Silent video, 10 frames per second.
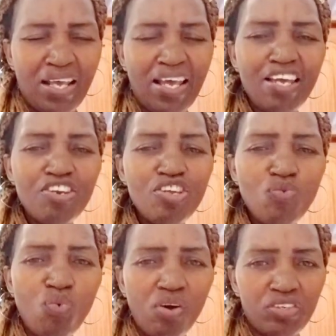And he
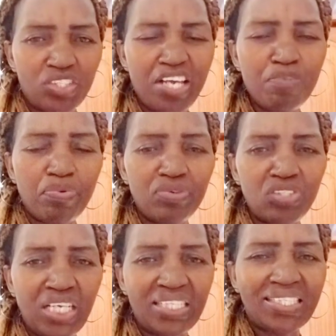walks and
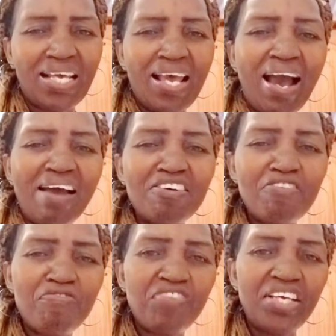protects and
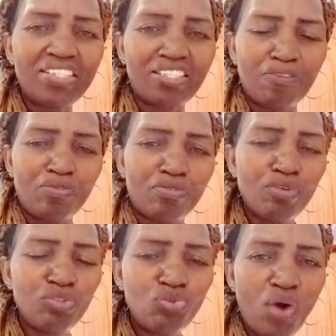defends
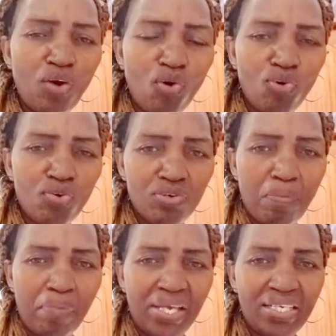those who are
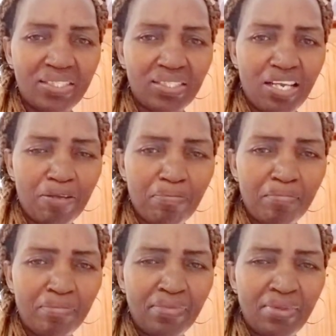called by his
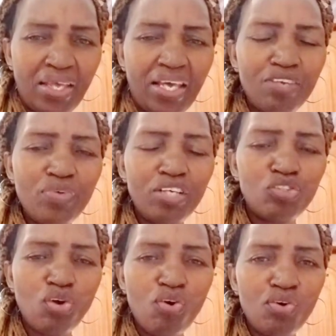name. And we are
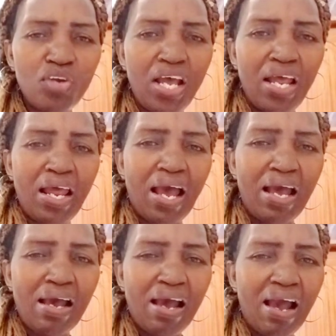told,
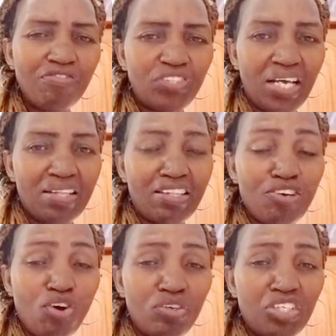after the
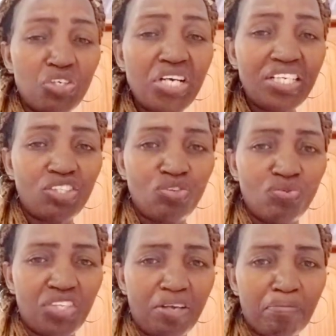Lord
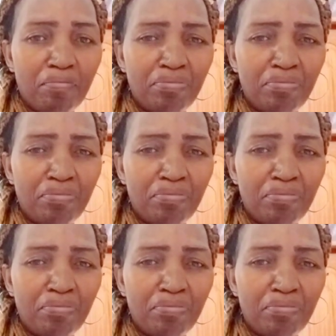rescued them,